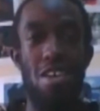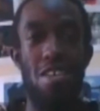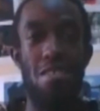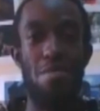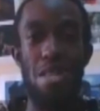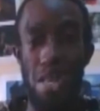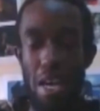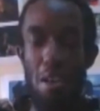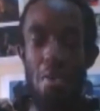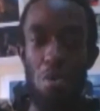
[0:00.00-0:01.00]
but
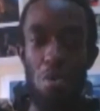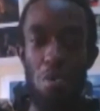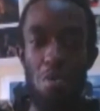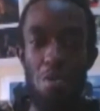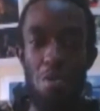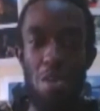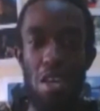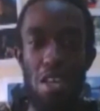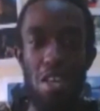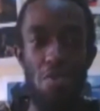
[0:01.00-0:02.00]
how? You
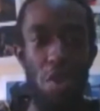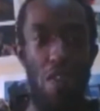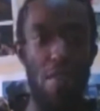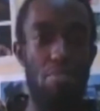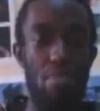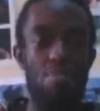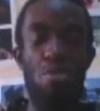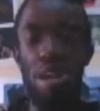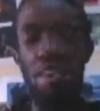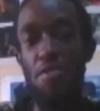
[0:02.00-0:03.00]
get, if you have a prop you
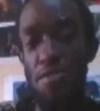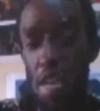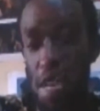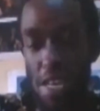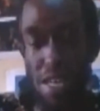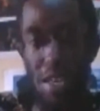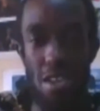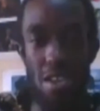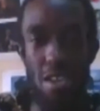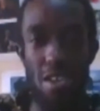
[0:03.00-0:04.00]
can't find,
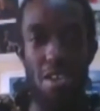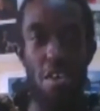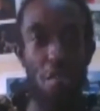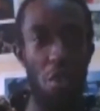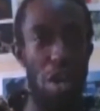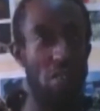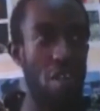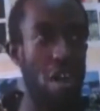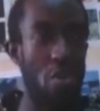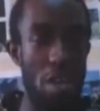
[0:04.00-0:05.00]
you have
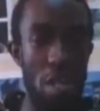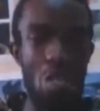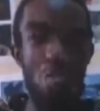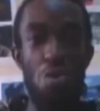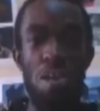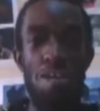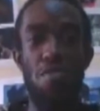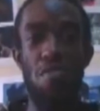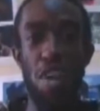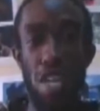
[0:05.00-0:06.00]
a location you can't
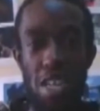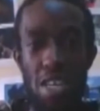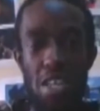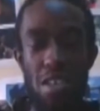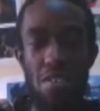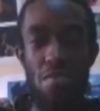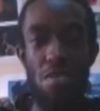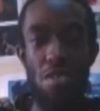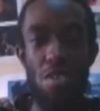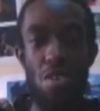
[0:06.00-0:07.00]
find,
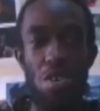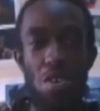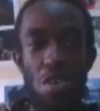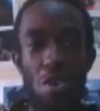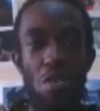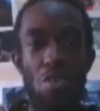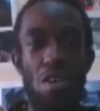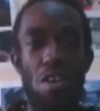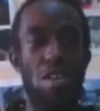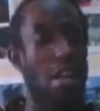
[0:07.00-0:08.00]
or
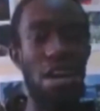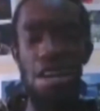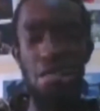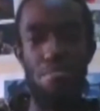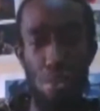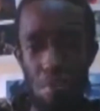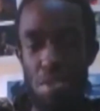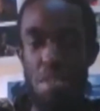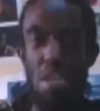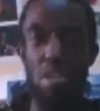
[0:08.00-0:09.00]
yeah,
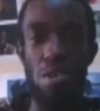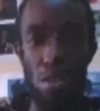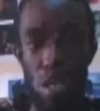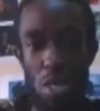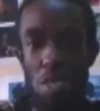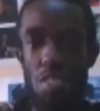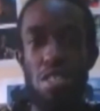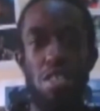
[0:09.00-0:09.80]
props, locations,